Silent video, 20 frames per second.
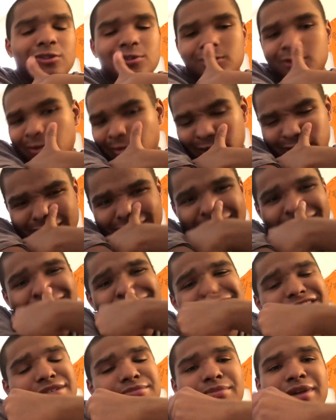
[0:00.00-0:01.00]
So by
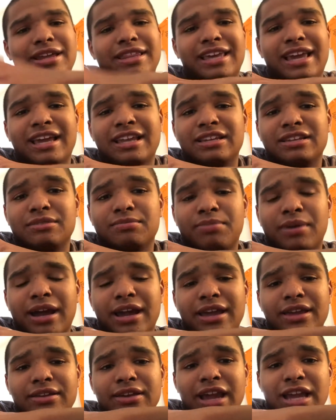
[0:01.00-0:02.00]

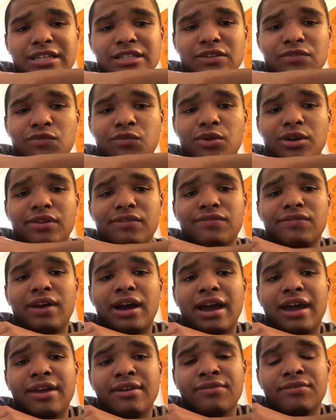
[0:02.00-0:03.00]

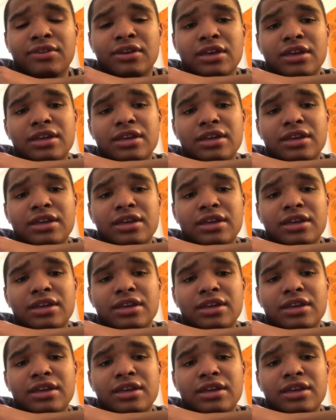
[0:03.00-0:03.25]
1945,